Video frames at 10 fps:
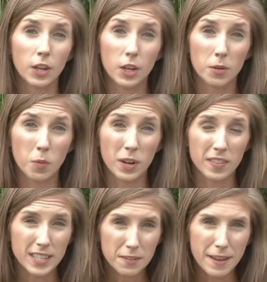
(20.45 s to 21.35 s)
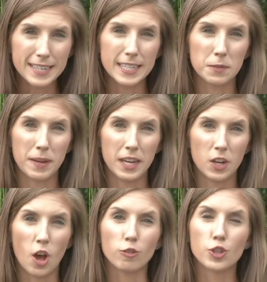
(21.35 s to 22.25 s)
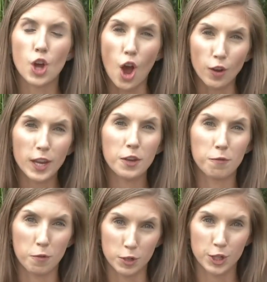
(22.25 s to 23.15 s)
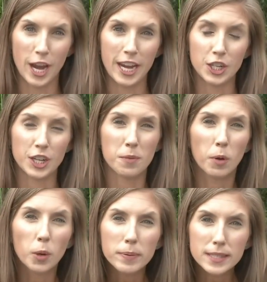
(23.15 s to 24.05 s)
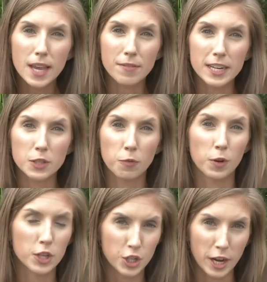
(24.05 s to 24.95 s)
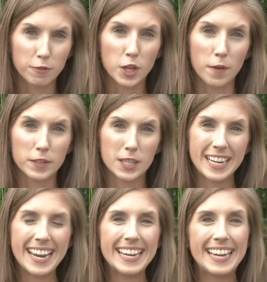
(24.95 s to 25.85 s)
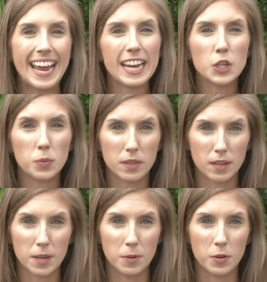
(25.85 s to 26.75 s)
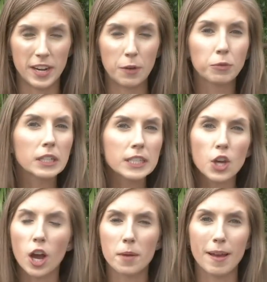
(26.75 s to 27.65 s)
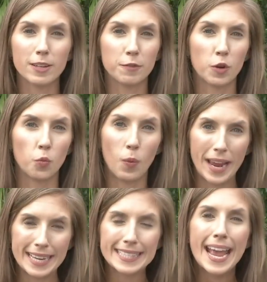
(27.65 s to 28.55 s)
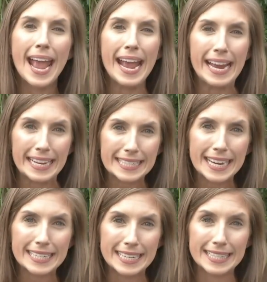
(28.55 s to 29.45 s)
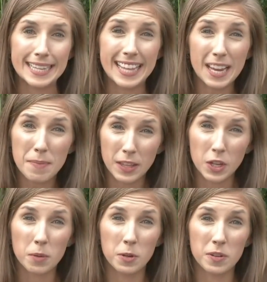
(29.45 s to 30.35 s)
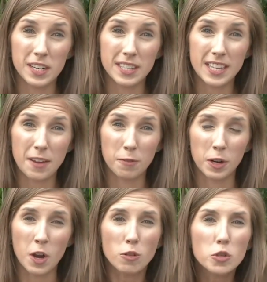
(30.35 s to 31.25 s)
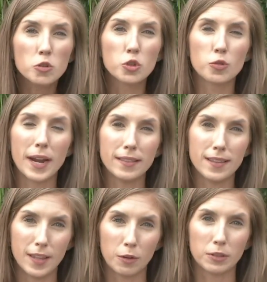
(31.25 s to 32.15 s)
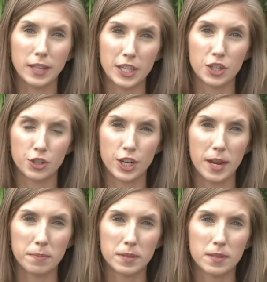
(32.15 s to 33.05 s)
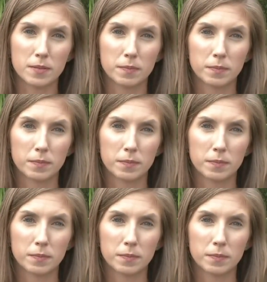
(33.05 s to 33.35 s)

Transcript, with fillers: Good morning. This event is being called Talking for Change, and the purpose of it is for the Sheriff's Office to engage with the community and really talk about different ways and ideas that they can make the community safer and also strengthen their relationships.